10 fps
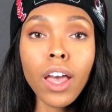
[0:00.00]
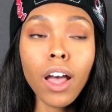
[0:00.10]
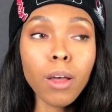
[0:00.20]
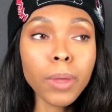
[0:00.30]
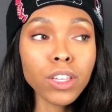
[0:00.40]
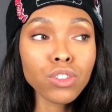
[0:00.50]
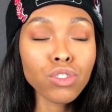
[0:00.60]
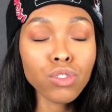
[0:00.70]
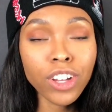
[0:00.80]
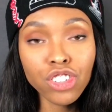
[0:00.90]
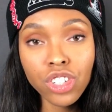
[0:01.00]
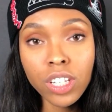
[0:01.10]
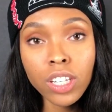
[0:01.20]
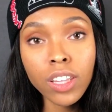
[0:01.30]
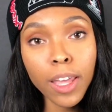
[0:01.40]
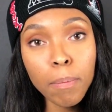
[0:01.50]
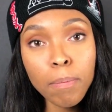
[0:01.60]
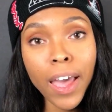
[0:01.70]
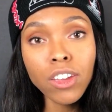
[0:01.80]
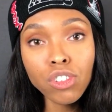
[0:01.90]
a stretchy like
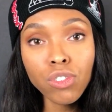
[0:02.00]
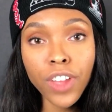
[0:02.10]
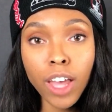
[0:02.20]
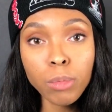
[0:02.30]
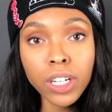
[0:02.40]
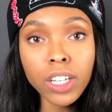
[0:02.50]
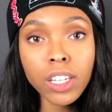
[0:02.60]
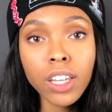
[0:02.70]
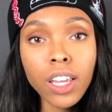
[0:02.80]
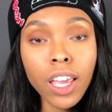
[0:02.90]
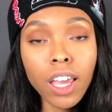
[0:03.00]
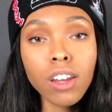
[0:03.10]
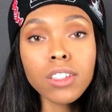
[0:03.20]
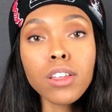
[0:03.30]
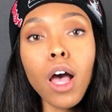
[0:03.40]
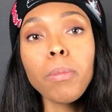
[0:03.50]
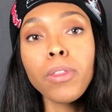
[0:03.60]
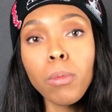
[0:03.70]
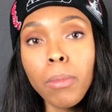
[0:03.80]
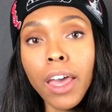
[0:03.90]
mesh fabric, and on top
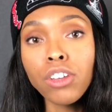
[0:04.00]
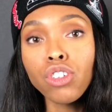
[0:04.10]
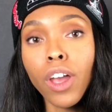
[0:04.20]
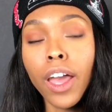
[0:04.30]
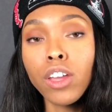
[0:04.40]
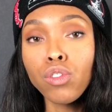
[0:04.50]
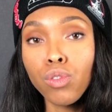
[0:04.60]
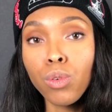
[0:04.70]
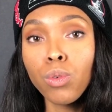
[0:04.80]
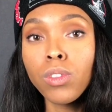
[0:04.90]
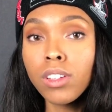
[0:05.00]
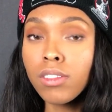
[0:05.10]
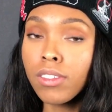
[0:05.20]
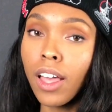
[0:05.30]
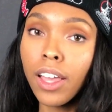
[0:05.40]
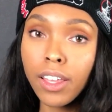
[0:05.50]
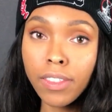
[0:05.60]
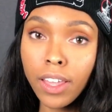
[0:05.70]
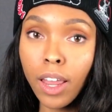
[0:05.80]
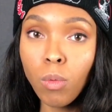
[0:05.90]
of the mesh I drew the design
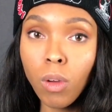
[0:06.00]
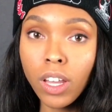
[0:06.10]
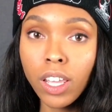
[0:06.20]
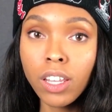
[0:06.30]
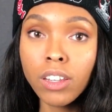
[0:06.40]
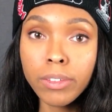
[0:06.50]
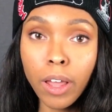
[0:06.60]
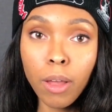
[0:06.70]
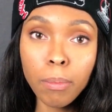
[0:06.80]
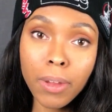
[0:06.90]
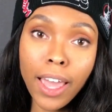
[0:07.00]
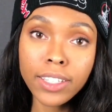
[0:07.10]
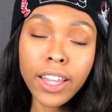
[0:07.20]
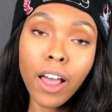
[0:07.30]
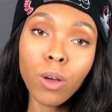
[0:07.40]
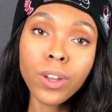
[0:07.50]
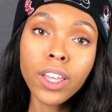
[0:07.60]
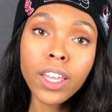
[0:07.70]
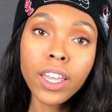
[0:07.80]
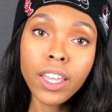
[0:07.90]
that I wanted blacked out
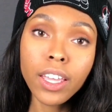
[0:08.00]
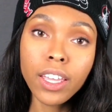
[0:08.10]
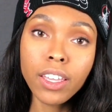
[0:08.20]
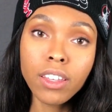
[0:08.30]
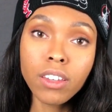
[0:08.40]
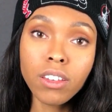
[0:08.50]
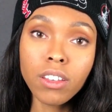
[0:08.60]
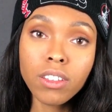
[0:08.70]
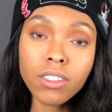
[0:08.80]
in